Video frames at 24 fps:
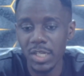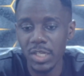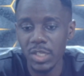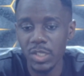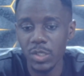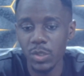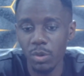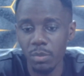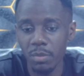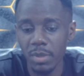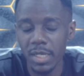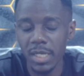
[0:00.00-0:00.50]

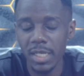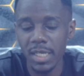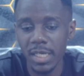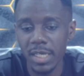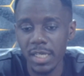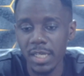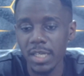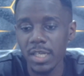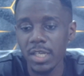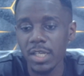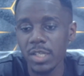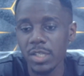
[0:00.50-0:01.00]
Dominic
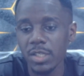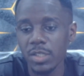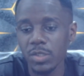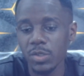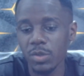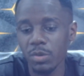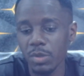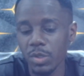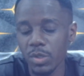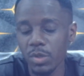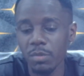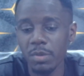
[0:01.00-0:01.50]

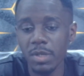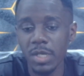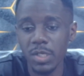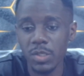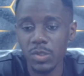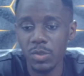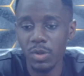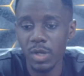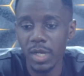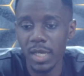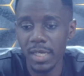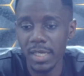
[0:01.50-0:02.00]

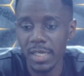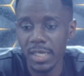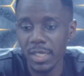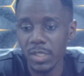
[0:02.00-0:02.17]
Solanke.